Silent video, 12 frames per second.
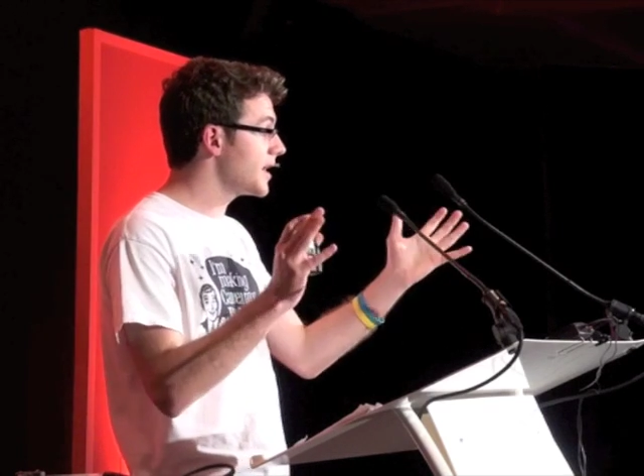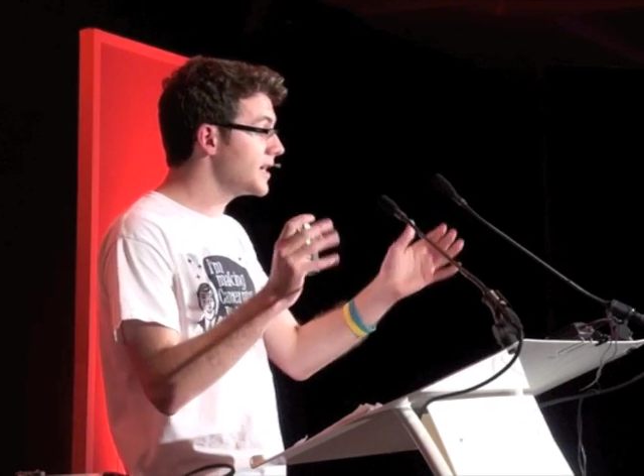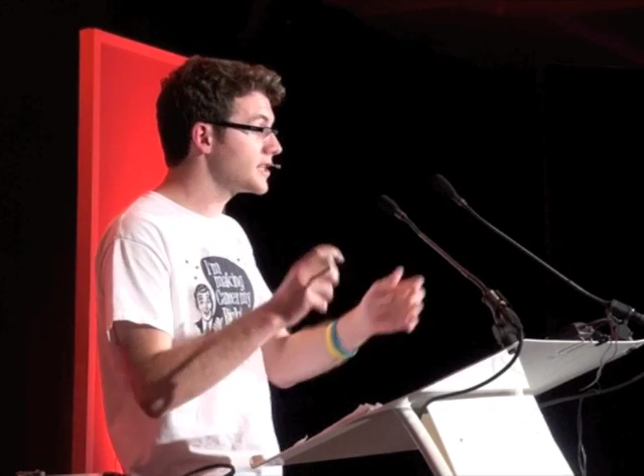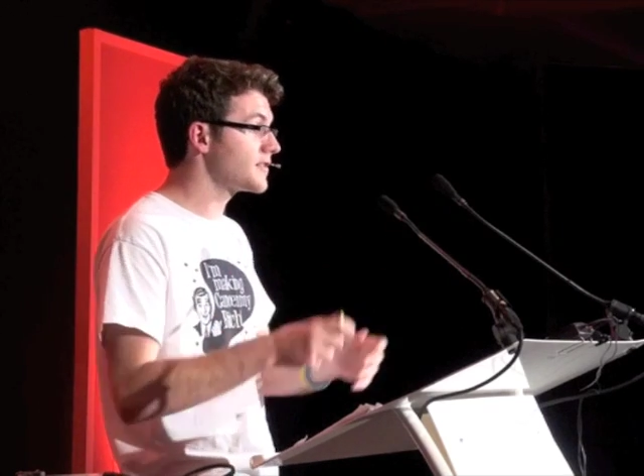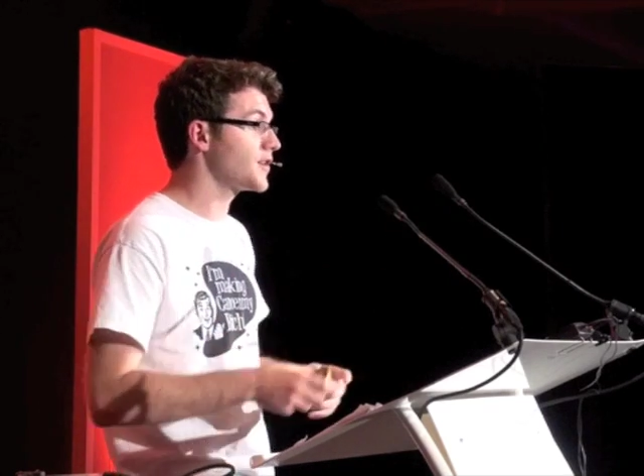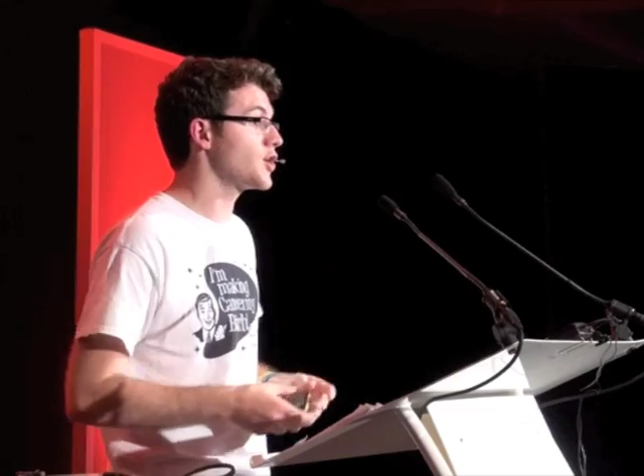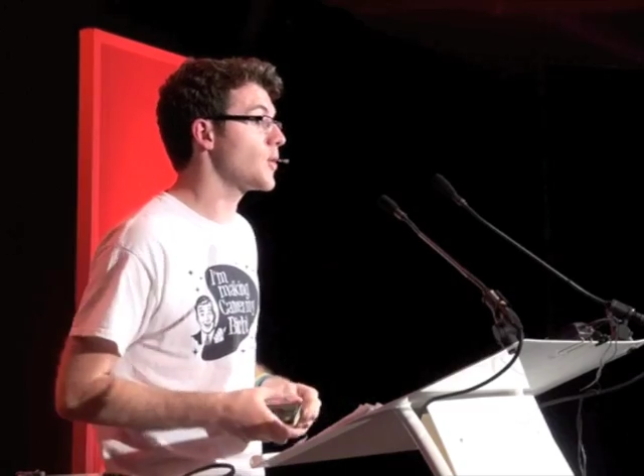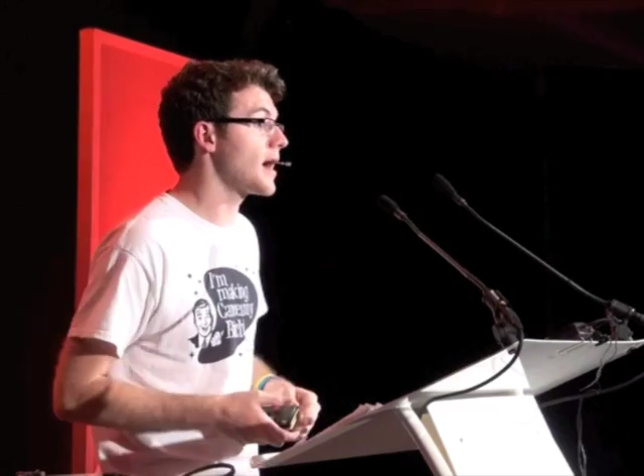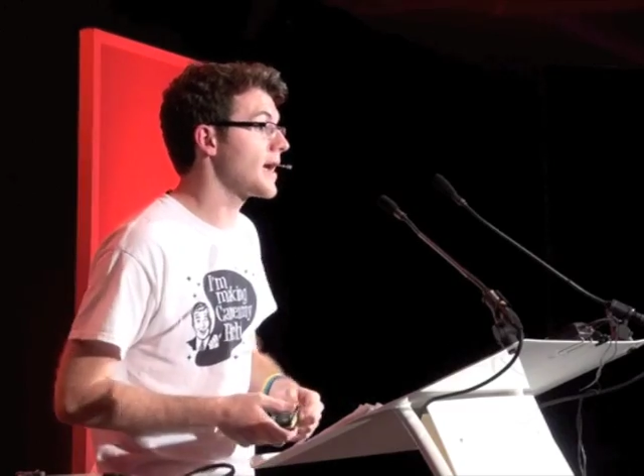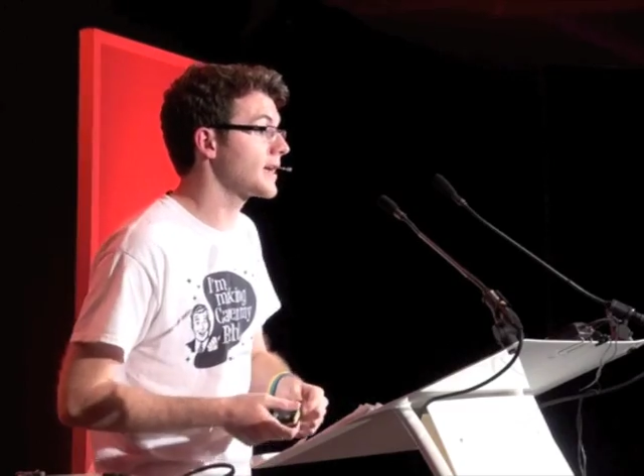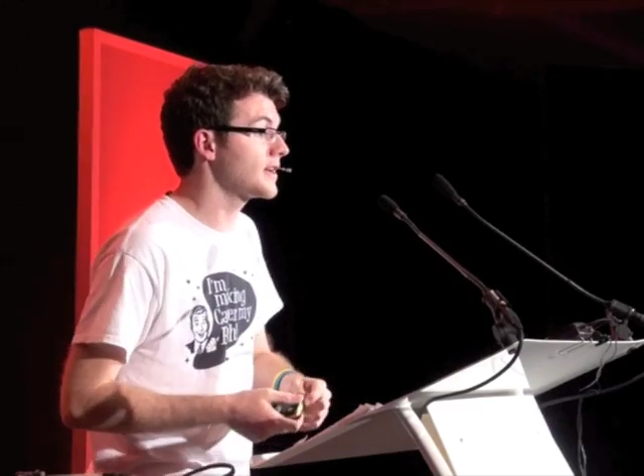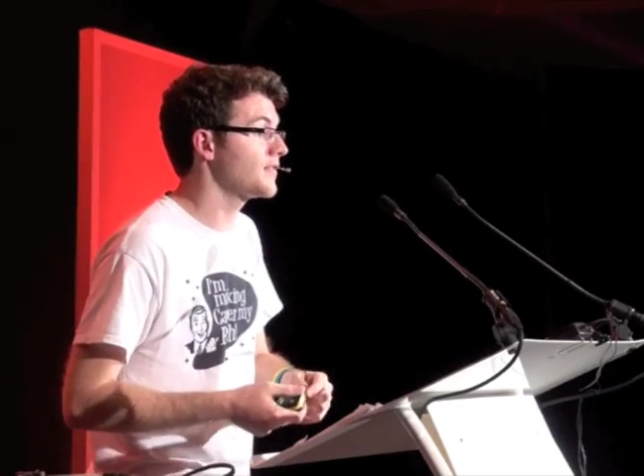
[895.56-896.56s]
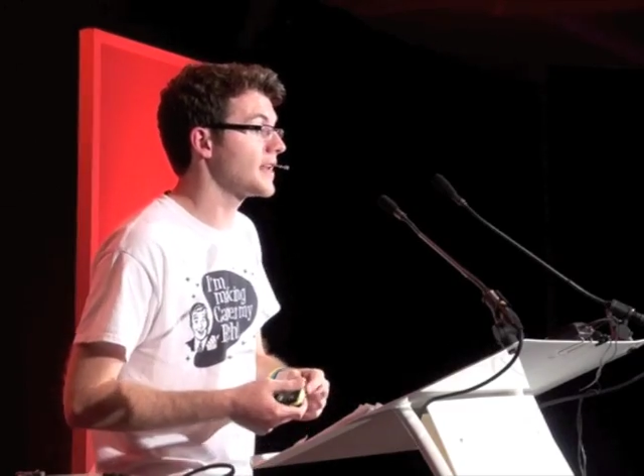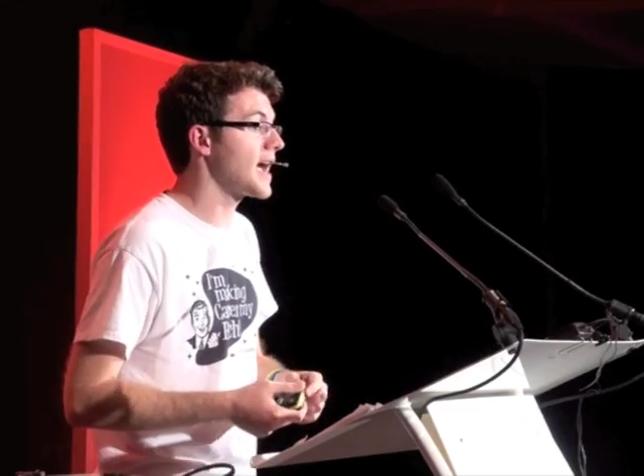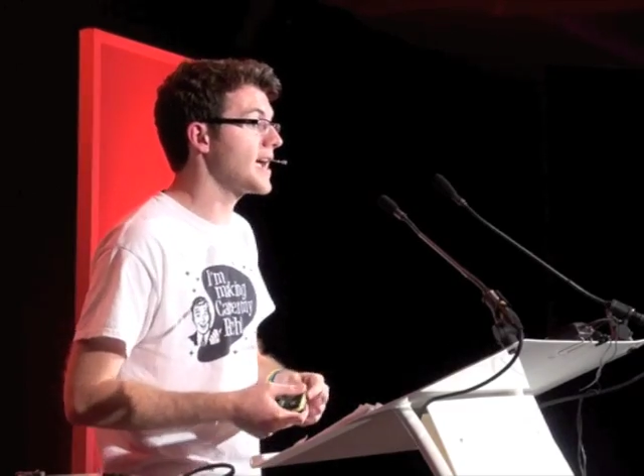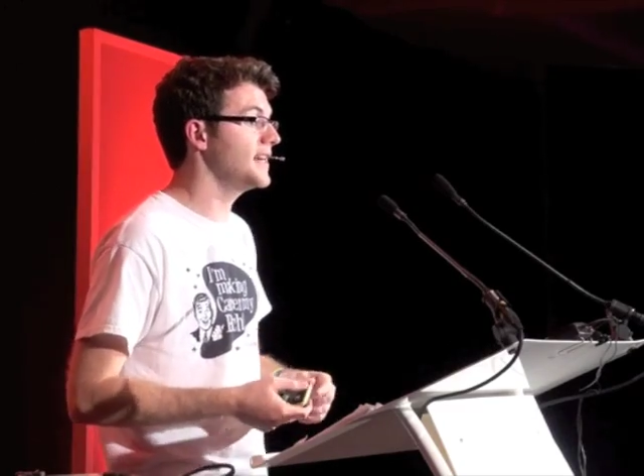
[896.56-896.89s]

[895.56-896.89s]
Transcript: Each of you are given